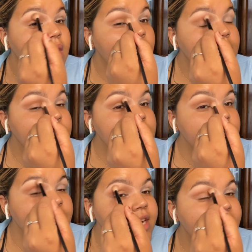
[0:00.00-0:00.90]

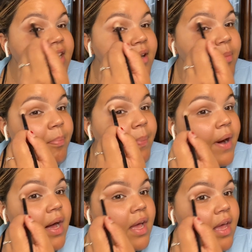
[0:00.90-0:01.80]
Missouri.
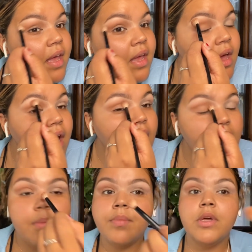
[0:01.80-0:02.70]
But,
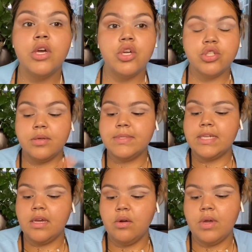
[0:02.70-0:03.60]
so I was
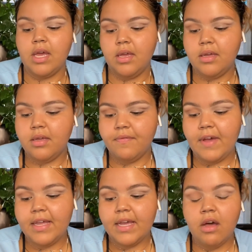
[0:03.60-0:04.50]
like, okay, if
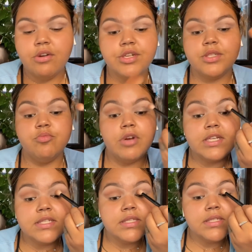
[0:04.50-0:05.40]
I encounter some
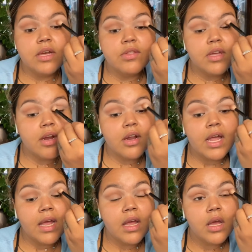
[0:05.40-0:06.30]
racists out there,
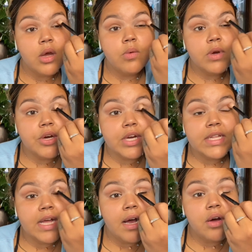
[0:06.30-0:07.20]
like, we're gonna get
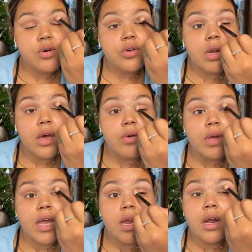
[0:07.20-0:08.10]
down. I don't
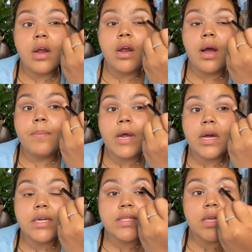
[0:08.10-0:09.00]
care. I'm not
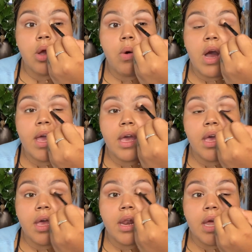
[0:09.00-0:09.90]
gonna stay
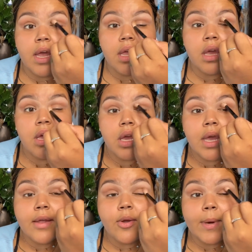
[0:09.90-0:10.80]
quiet. Like,
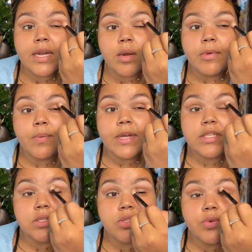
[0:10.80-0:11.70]
ain't nobody gonna be
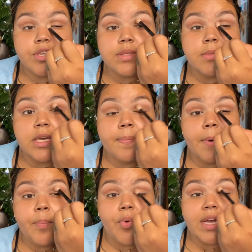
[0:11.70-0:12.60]
racist towards me.
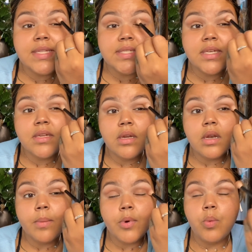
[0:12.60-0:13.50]
But Branson,
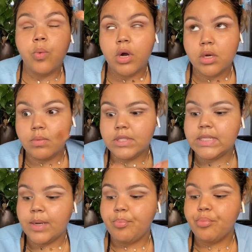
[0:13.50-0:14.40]
number one, was
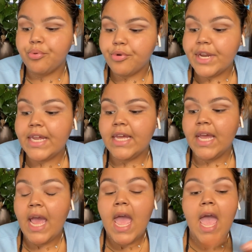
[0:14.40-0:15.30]
like
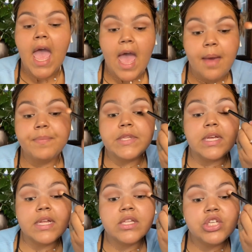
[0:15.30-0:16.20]
pretty empty.
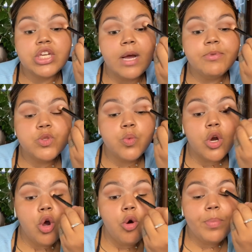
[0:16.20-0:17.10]
Like, the shops
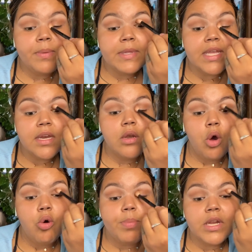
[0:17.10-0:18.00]
were open, but they didn't
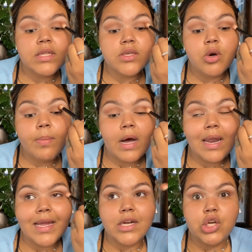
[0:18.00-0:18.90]
open until about
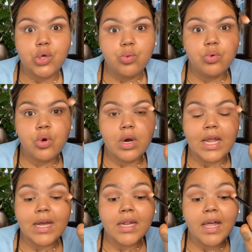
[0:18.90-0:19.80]
like noon or
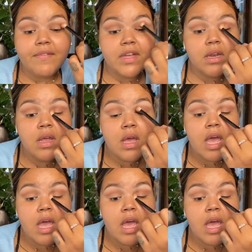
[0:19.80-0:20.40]
like 11.